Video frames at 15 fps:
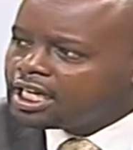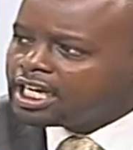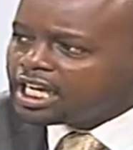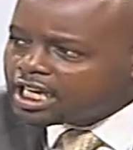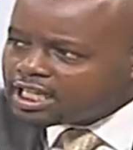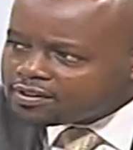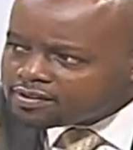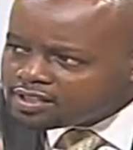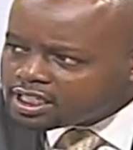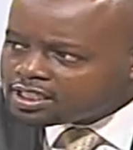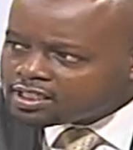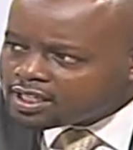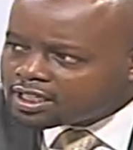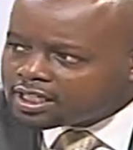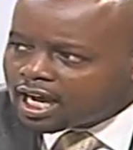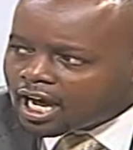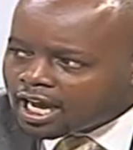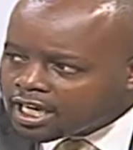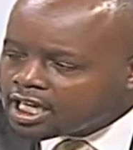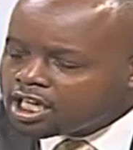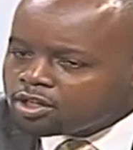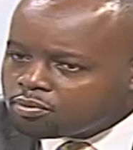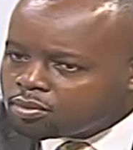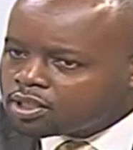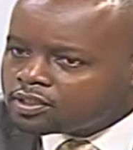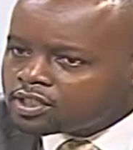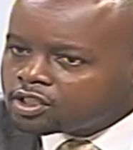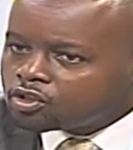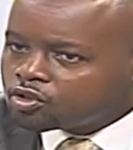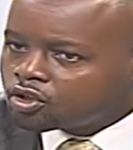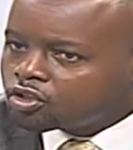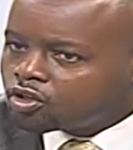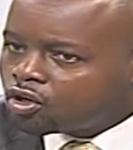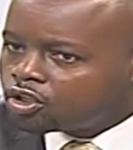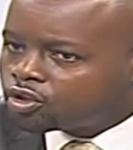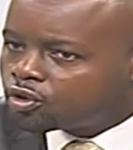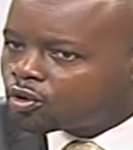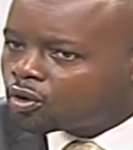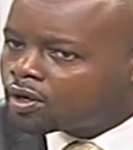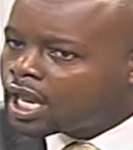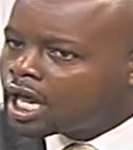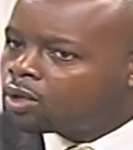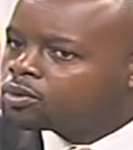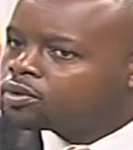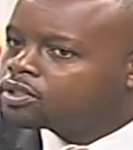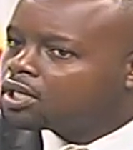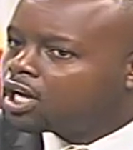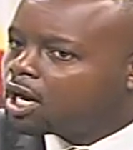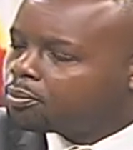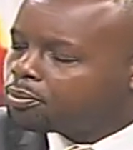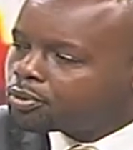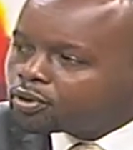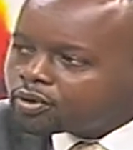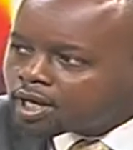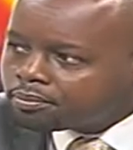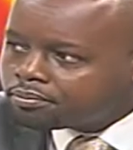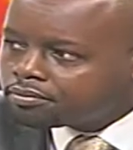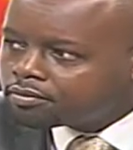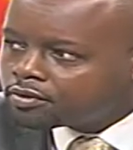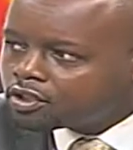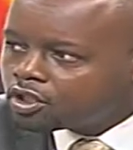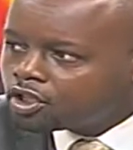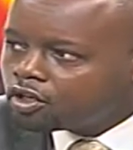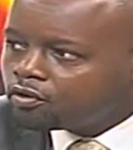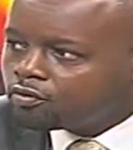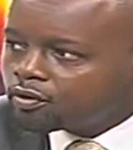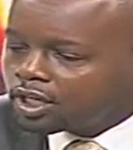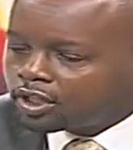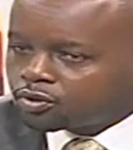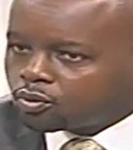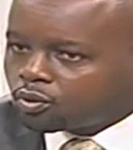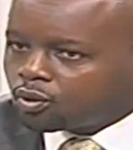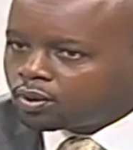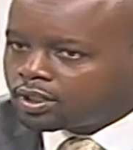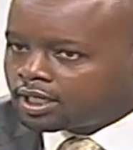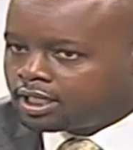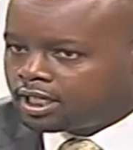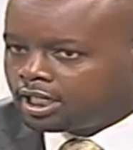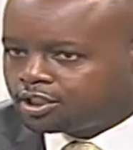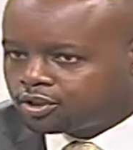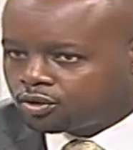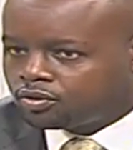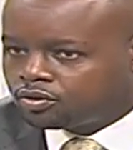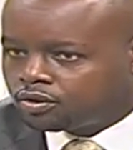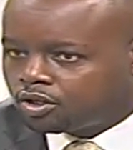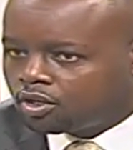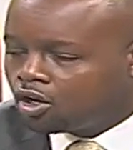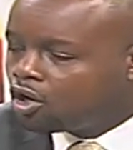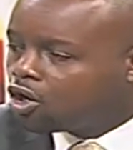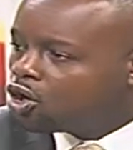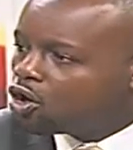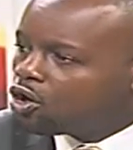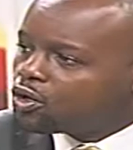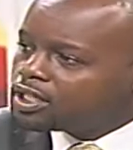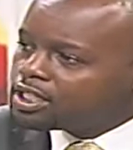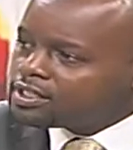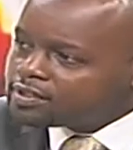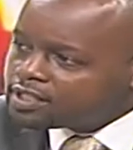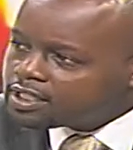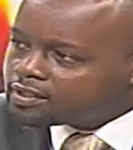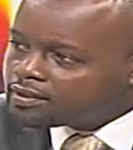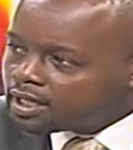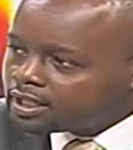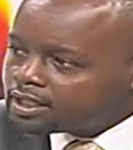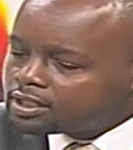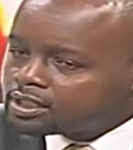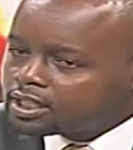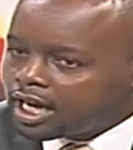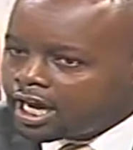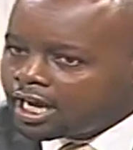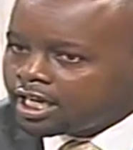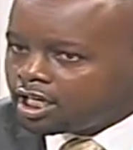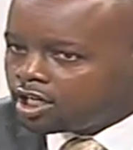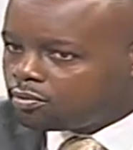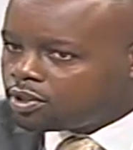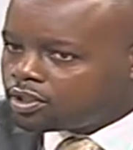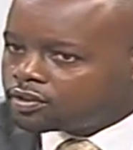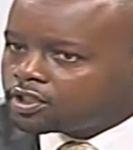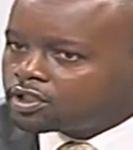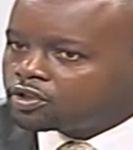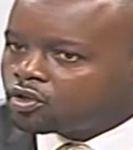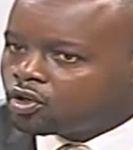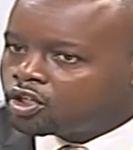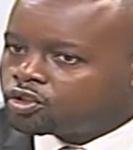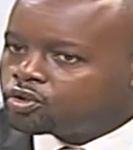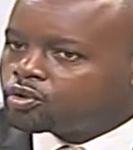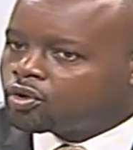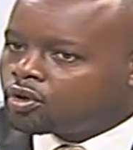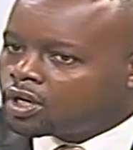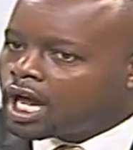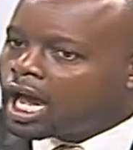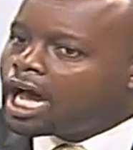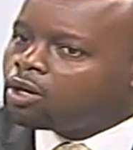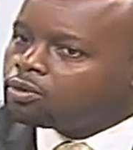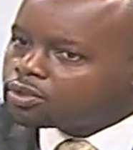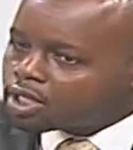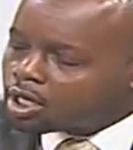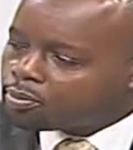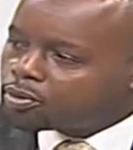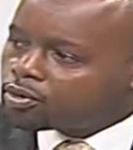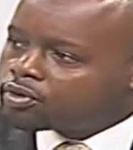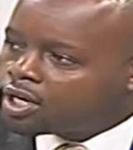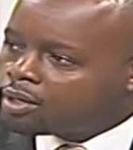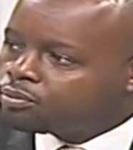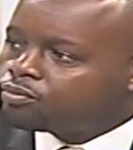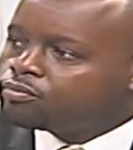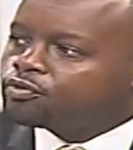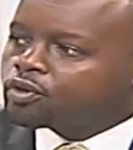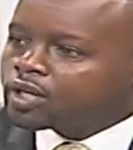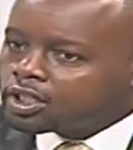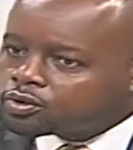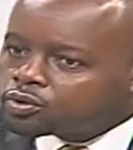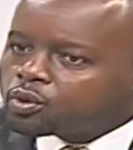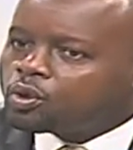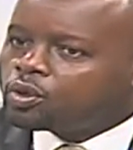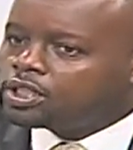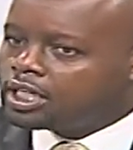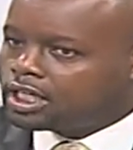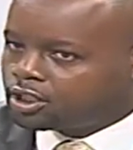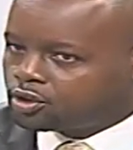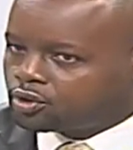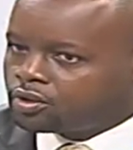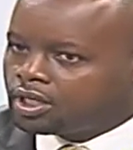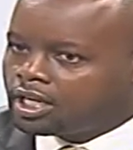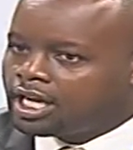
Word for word: Is it that IEBC is not going to roll out a program for us to hold an election? Or is it that IEBC is going to roll out a program for us to hold election